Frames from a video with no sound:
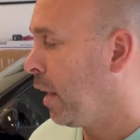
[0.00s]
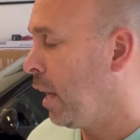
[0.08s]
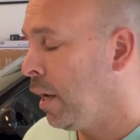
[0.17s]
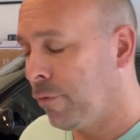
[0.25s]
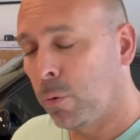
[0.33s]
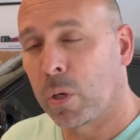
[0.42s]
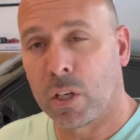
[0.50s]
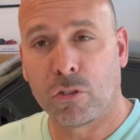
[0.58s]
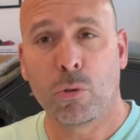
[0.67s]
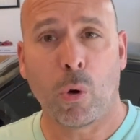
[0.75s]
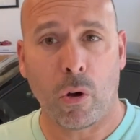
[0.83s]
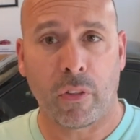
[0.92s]
If we're gonna
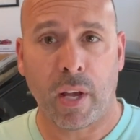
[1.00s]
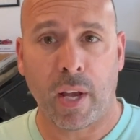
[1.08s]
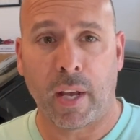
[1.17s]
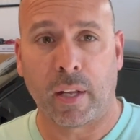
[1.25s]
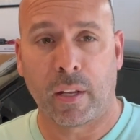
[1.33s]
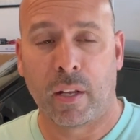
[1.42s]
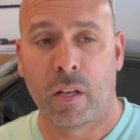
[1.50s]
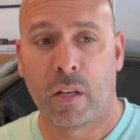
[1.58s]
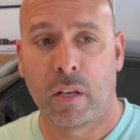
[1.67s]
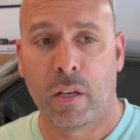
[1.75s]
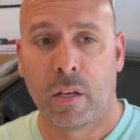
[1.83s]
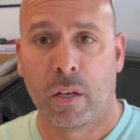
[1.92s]
do all that,
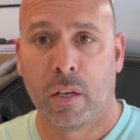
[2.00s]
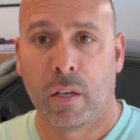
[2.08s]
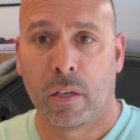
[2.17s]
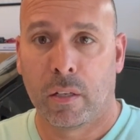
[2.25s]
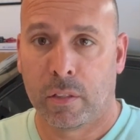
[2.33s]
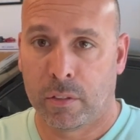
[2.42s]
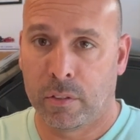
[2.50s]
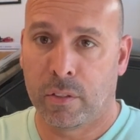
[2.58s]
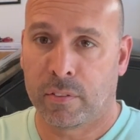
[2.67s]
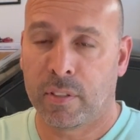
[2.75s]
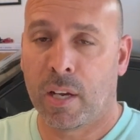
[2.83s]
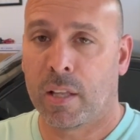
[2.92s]
you
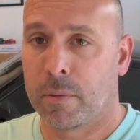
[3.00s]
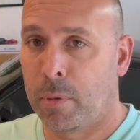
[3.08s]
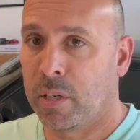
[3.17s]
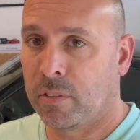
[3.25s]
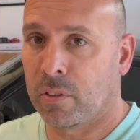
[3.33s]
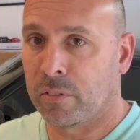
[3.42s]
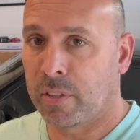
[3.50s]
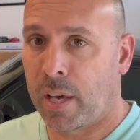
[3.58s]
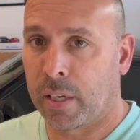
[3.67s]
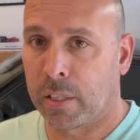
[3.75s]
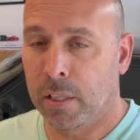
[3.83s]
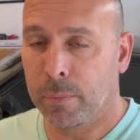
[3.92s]
see how the money starts
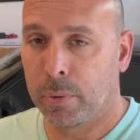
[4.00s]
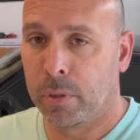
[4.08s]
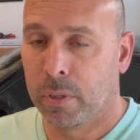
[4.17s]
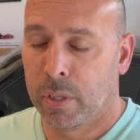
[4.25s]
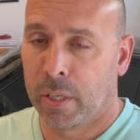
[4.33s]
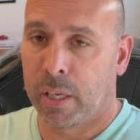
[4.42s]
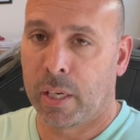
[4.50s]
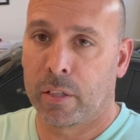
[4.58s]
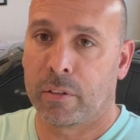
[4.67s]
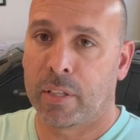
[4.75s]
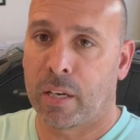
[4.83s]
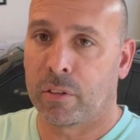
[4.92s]
adding up?
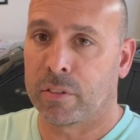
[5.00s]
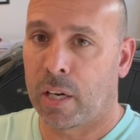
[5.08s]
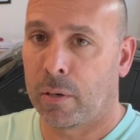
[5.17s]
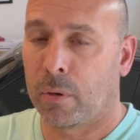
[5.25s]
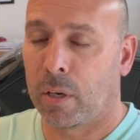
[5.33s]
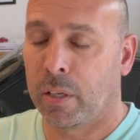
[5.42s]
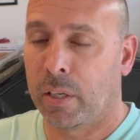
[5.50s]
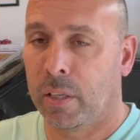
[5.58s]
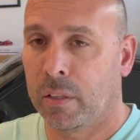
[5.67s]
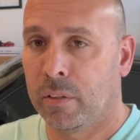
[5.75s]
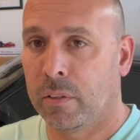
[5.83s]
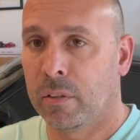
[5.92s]
Inner and outer tie rod
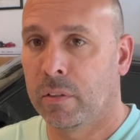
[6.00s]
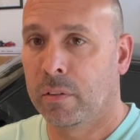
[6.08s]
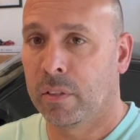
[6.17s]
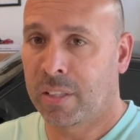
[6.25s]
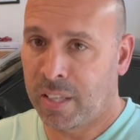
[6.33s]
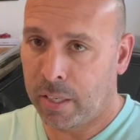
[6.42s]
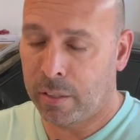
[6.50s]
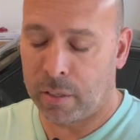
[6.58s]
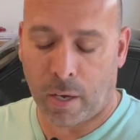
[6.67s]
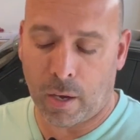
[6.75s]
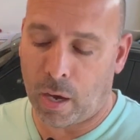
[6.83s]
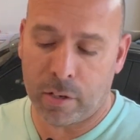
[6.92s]
end kit.
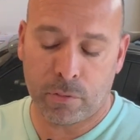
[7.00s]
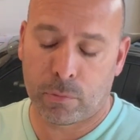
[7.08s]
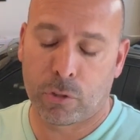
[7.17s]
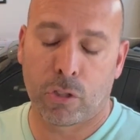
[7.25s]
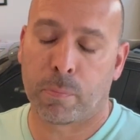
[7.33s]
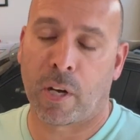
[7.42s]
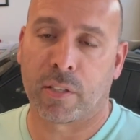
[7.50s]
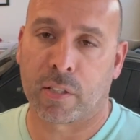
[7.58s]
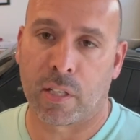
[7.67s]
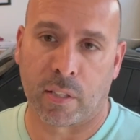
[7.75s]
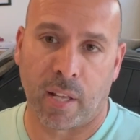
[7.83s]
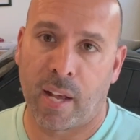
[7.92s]
I'd just buy the
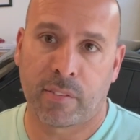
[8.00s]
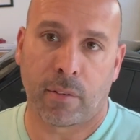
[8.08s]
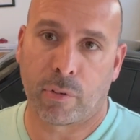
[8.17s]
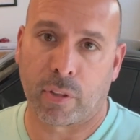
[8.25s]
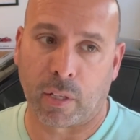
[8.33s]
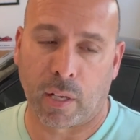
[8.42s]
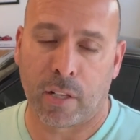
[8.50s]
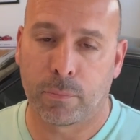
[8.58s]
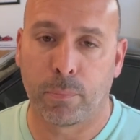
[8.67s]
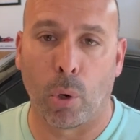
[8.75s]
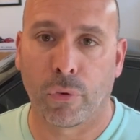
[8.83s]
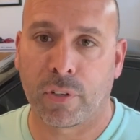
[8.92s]
kit that has everything. It has
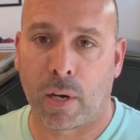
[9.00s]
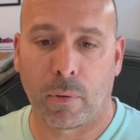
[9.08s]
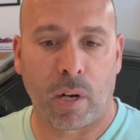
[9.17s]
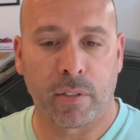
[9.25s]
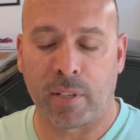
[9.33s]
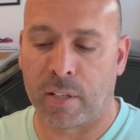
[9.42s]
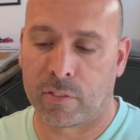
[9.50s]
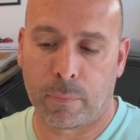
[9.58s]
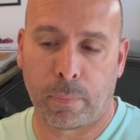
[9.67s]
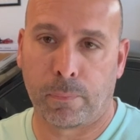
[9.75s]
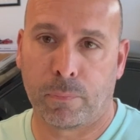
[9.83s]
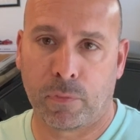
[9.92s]
both tie rods, has
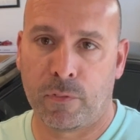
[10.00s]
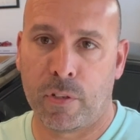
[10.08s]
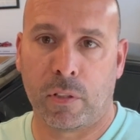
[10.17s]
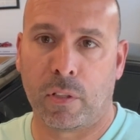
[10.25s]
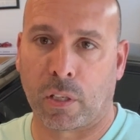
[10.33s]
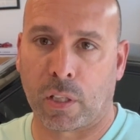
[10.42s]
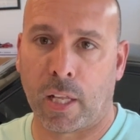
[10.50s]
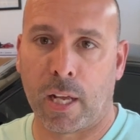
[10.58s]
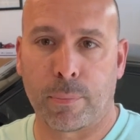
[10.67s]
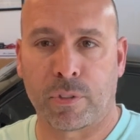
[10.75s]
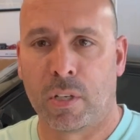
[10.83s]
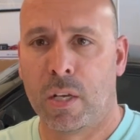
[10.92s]
the
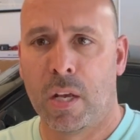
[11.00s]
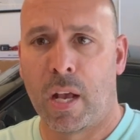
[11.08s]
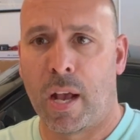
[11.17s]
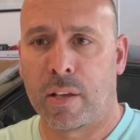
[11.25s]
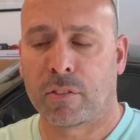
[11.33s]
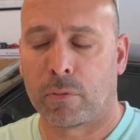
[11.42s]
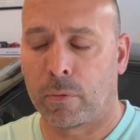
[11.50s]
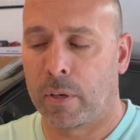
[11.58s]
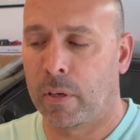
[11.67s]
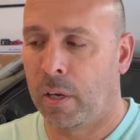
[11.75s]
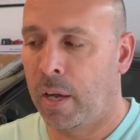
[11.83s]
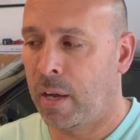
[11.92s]
clamps, has
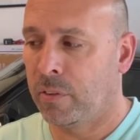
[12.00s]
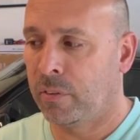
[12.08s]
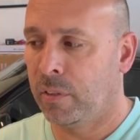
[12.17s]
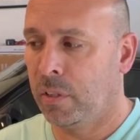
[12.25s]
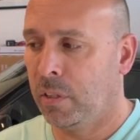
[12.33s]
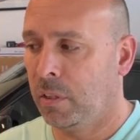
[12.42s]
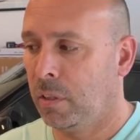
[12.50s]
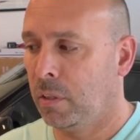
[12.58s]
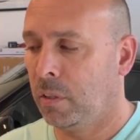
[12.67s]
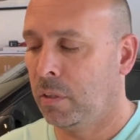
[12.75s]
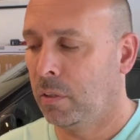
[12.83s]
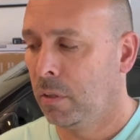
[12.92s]

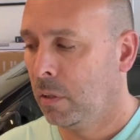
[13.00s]
the